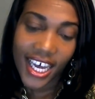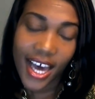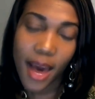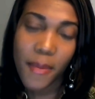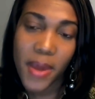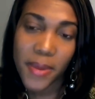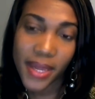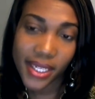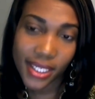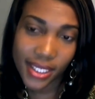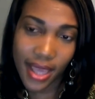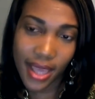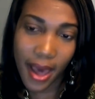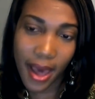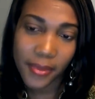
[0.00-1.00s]
Maybe in this
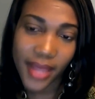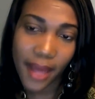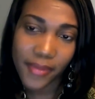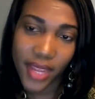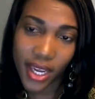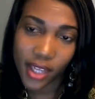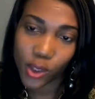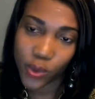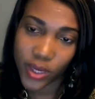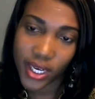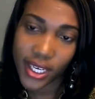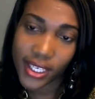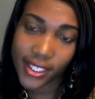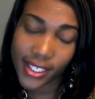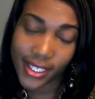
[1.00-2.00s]
I'm thinking doing
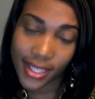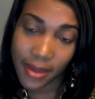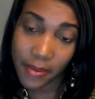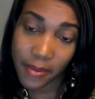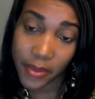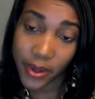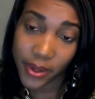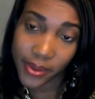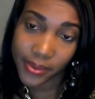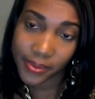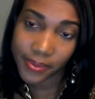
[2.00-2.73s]
it in December.